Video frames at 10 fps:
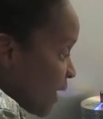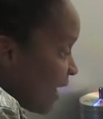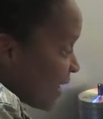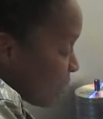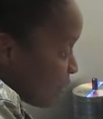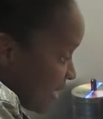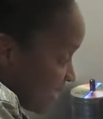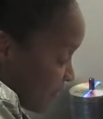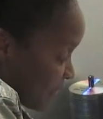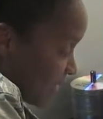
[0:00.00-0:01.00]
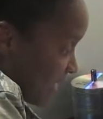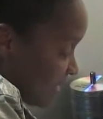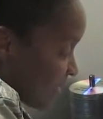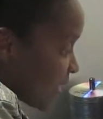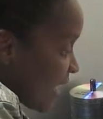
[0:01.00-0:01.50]
guy named Jason
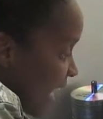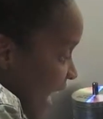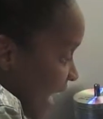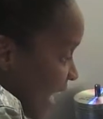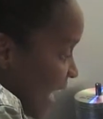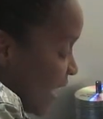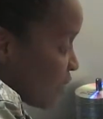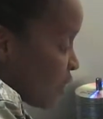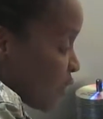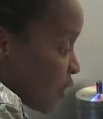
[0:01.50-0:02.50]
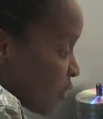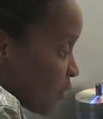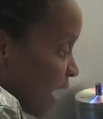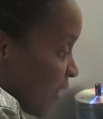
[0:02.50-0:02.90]
Rosatello, And I have two children.